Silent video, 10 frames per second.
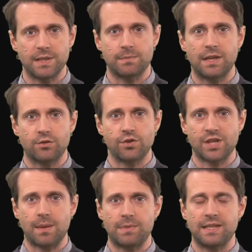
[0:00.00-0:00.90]
It's based on
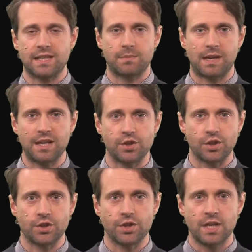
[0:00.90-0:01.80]
SHAP-Li
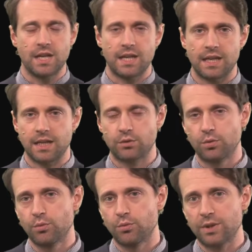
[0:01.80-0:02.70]
explanations
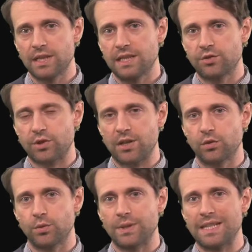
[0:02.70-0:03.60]
to really try
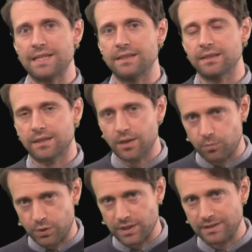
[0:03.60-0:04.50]
to
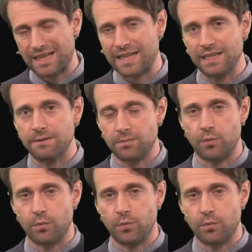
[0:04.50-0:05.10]
interpret a little bit